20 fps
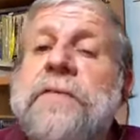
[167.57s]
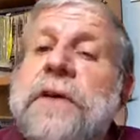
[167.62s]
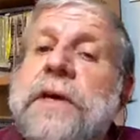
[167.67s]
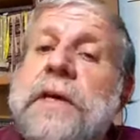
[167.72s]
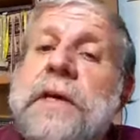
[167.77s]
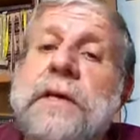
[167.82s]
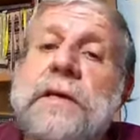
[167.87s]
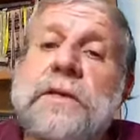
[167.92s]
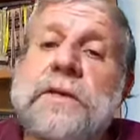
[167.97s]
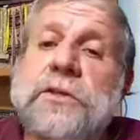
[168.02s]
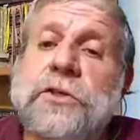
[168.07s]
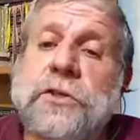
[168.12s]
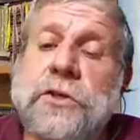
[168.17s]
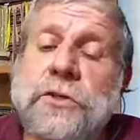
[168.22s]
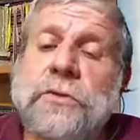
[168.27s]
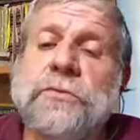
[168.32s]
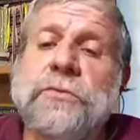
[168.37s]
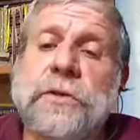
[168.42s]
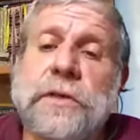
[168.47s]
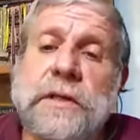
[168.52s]
loving
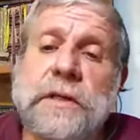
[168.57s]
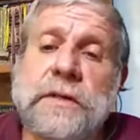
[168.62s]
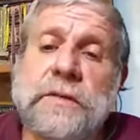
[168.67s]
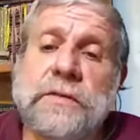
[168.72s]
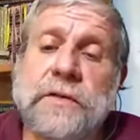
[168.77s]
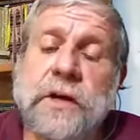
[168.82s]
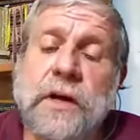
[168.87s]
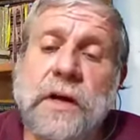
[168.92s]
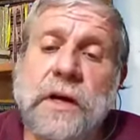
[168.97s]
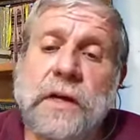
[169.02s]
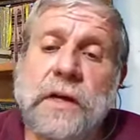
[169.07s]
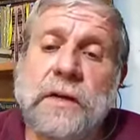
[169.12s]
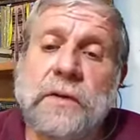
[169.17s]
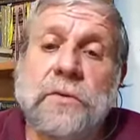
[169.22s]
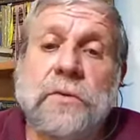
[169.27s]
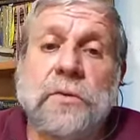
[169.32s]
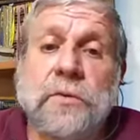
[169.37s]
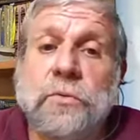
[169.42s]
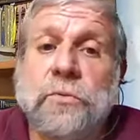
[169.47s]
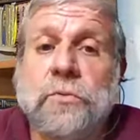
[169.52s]
children of
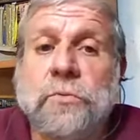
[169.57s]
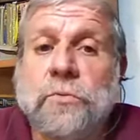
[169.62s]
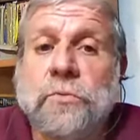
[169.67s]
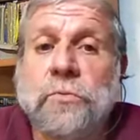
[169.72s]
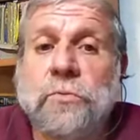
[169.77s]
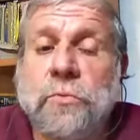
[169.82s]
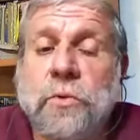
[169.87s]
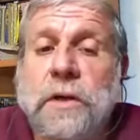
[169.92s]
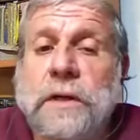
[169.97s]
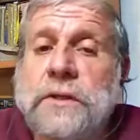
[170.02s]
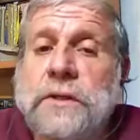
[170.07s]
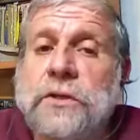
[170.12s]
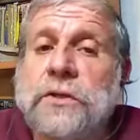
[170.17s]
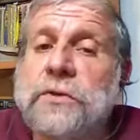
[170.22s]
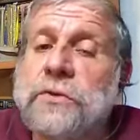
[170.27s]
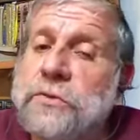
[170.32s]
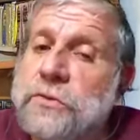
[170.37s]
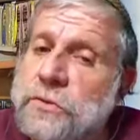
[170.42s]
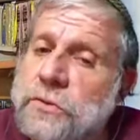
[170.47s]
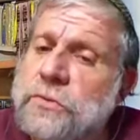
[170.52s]
God who
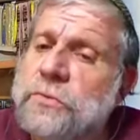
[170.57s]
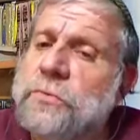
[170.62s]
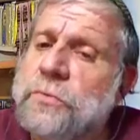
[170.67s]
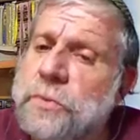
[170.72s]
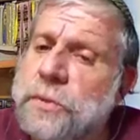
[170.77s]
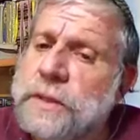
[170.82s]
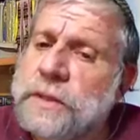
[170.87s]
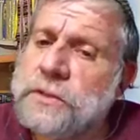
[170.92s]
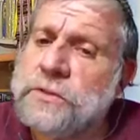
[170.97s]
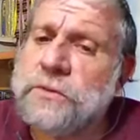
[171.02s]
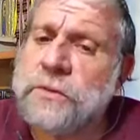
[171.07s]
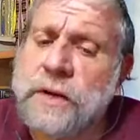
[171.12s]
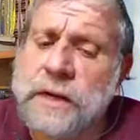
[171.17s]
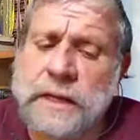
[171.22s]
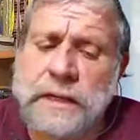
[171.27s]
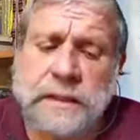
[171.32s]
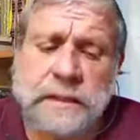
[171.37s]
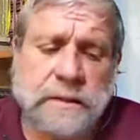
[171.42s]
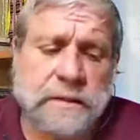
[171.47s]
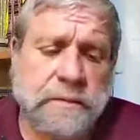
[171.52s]
want to do what is
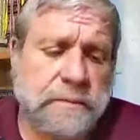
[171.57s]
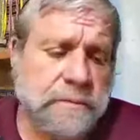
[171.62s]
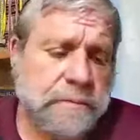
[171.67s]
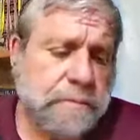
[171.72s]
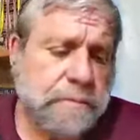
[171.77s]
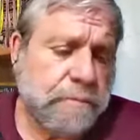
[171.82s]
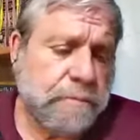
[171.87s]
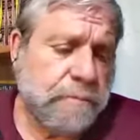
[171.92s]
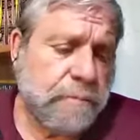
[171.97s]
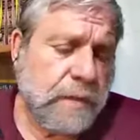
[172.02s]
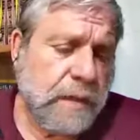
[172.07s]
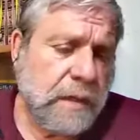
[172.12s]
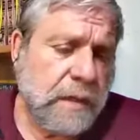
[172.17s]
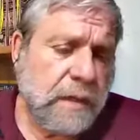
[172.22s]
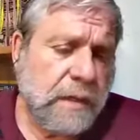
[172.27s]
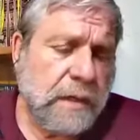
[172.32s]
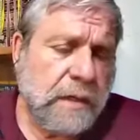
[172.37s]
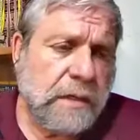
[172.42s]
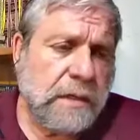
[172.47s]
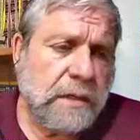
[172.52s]
right.
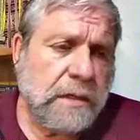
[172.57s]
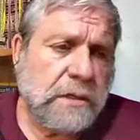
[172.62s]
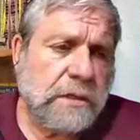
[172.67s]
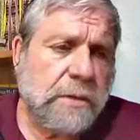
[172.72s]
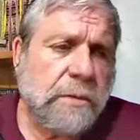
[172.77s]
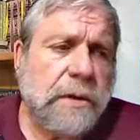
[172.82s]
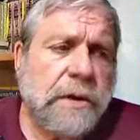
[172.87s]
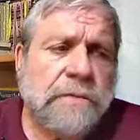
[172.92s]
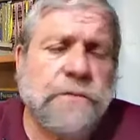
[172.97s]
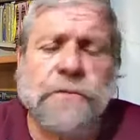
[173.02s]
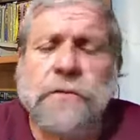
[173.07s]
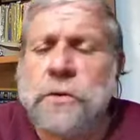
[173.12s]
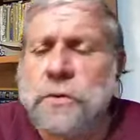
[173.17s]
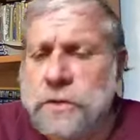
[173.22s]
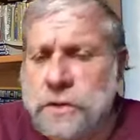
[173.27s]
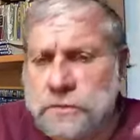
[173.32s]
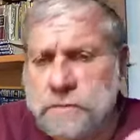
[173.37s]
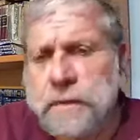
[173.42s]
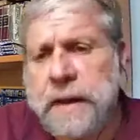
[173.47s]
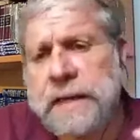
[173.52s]
So I want to
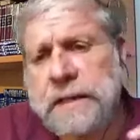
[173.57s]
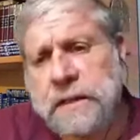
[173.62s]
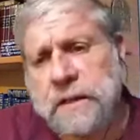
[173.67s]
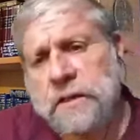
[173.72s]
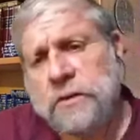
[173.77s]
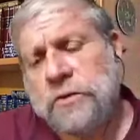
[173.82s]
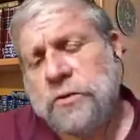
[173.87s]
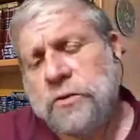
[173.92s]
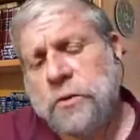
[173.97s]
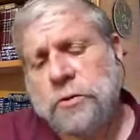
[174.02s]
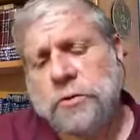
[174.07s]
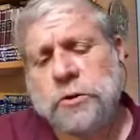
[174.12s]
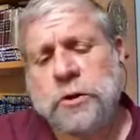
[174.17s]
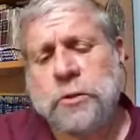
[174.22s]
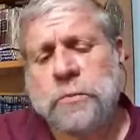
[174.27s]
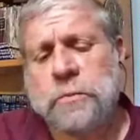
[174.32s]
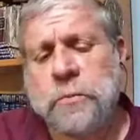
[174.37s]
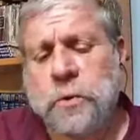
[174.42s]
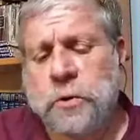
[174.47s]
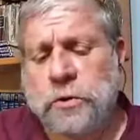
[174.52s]
focus back to the Torah
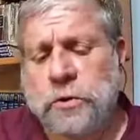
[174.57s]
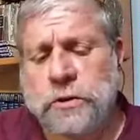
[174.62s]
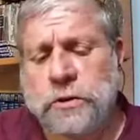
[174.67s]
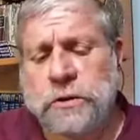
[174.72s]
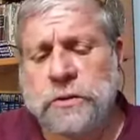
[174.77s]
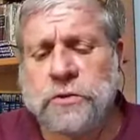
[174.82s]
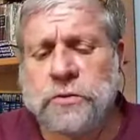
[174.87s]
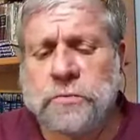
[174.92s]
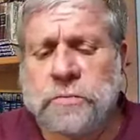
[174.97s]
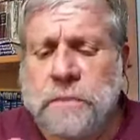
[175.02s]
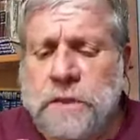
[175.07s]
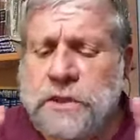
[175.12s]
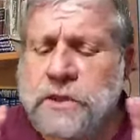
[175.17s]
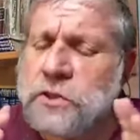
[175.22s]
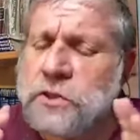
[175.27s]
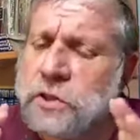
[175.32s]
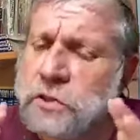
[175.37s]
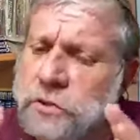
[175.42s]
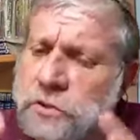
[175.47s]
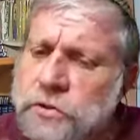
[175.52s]
portion. There's
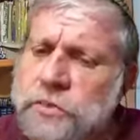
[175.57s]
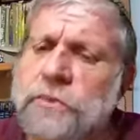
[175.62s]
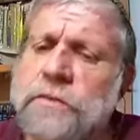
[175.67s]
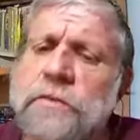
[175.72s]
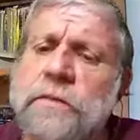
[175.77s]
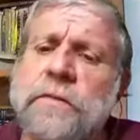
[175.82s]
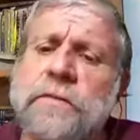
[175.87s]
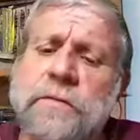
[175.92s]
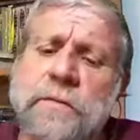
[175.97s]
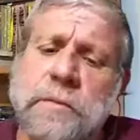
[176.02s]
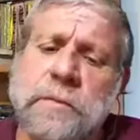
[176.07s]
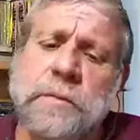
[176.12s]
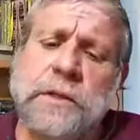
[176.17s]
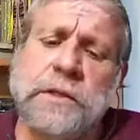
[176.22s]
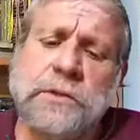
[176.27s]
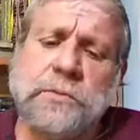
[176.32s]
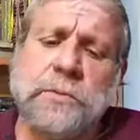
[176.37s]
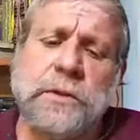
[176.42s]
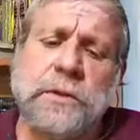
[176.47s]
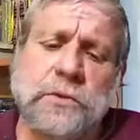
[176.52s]
much to learn
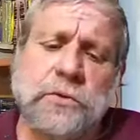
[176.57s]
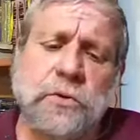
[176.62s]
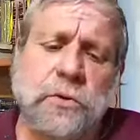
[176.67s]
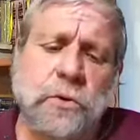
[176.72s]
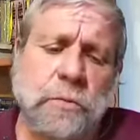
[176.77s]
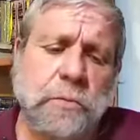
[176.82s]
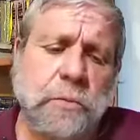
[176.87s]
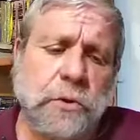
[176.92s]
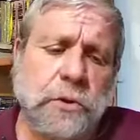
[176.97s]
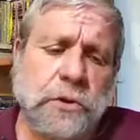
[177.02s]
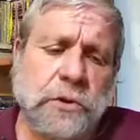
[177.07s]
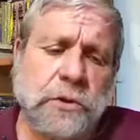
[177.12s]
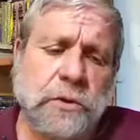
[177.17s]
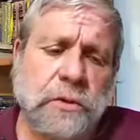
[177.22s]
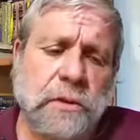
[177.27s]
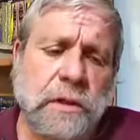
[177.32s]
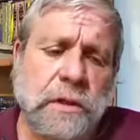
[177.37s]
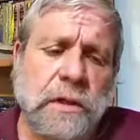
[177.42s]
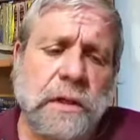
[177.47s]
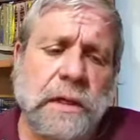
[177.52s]
from this week's Torah
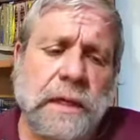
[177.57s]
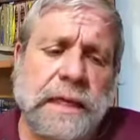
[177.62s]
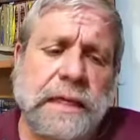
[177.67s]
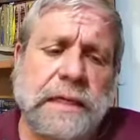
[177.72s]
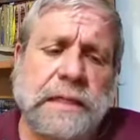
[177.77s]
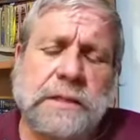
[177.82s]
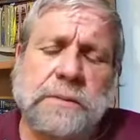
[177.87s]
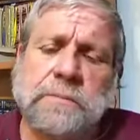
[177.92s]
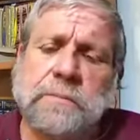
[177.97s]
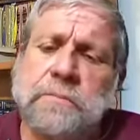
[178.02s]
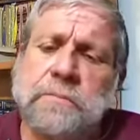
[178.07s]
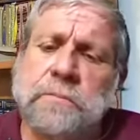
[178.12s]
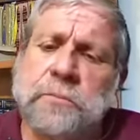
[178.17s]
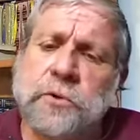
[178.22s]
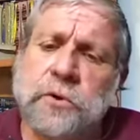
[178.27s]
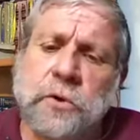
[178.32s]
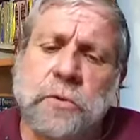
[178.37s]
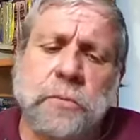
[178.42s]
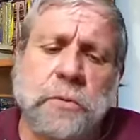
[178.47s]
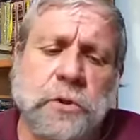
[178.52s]
portion. It's
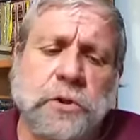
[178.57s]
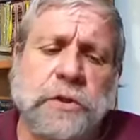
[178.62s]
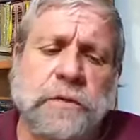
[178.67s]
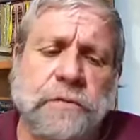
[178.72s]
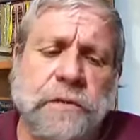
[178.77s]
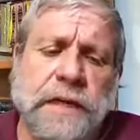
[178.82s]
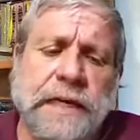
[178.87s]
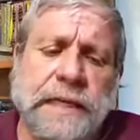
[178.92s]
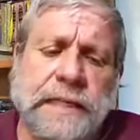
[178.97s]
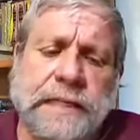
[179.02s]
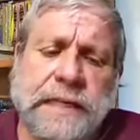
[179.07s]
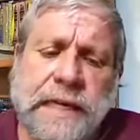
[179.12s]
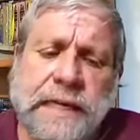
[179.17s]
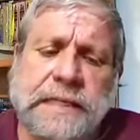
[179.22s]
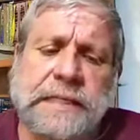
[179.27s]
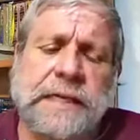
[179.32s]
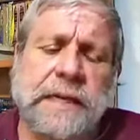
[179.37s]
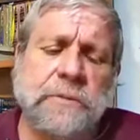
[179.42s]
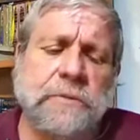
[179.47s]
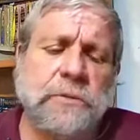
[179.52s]
Torah portion of Ki
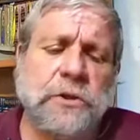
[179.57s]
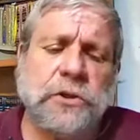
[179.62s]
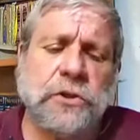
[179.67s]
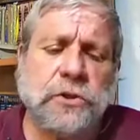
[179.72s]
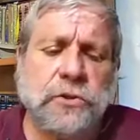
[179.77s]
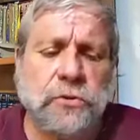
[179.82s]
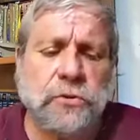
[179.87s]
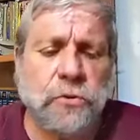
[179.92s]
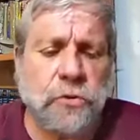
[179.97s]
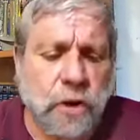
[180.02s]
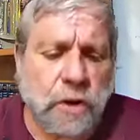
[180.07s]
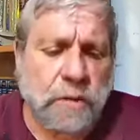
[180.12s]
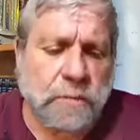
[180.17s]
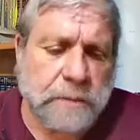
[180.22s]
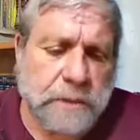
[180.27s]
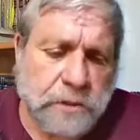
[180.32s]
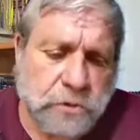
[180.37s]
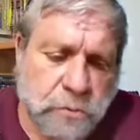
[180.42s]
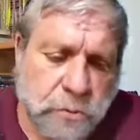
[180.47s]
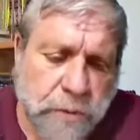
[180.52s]
Teitzei, which is
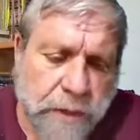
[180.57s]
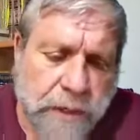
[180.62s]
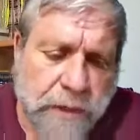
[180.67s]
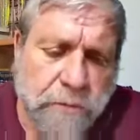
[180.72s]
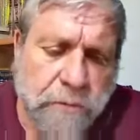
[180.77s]
Deuteronomy